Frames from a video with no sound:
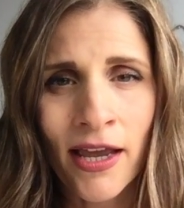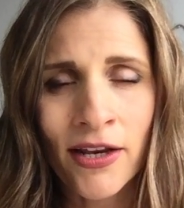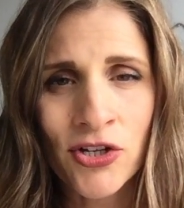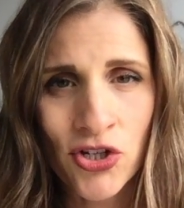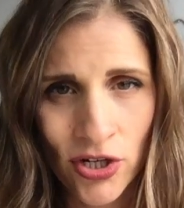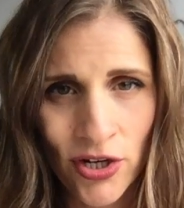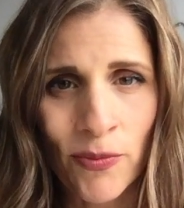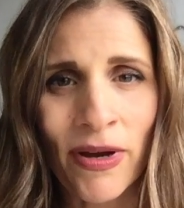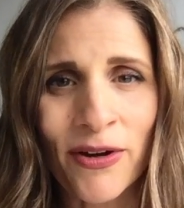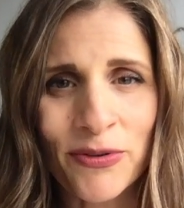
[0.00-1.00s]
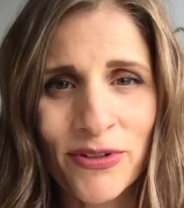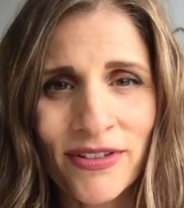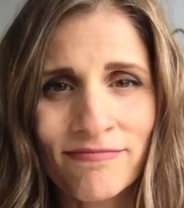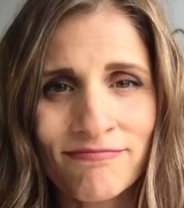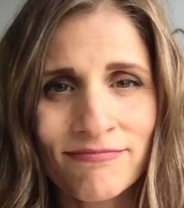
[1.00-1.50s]
and shut your mouth.
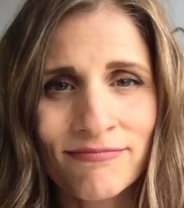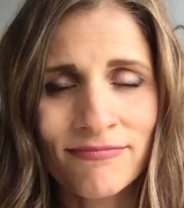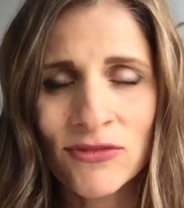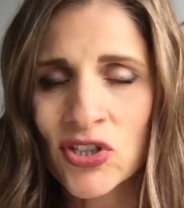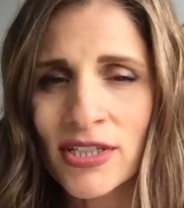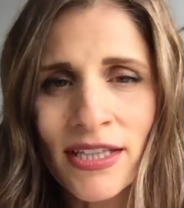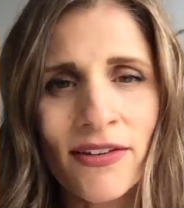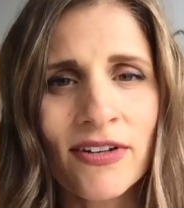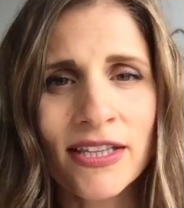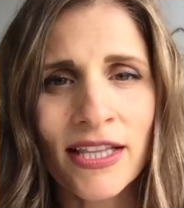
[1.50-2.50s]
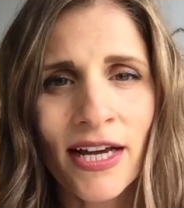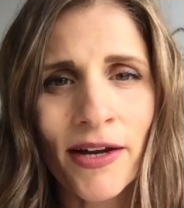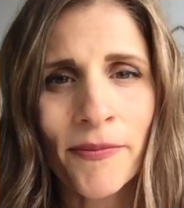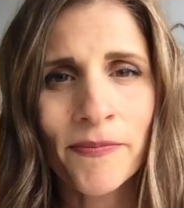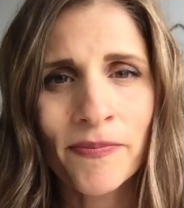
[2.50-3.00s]
Just leave it at
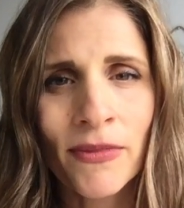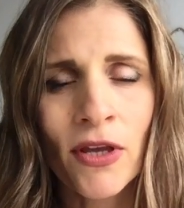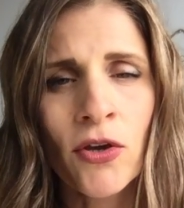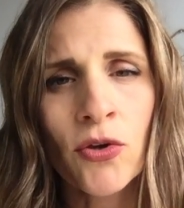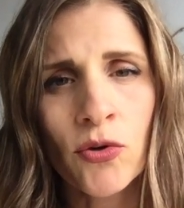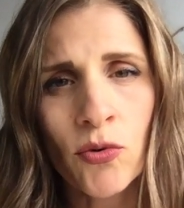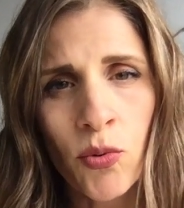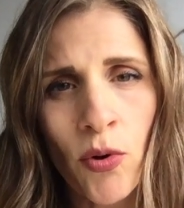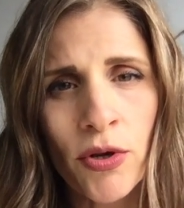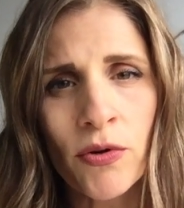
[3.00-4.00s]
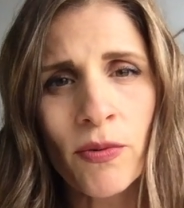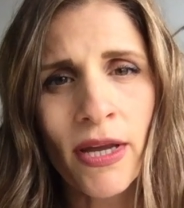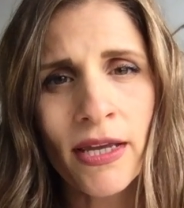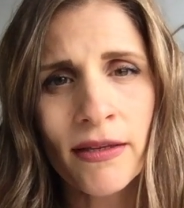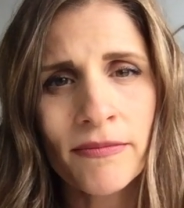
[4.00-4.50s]
that. You quote your
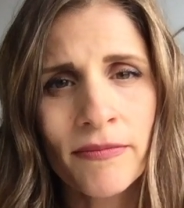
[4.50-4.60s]
rate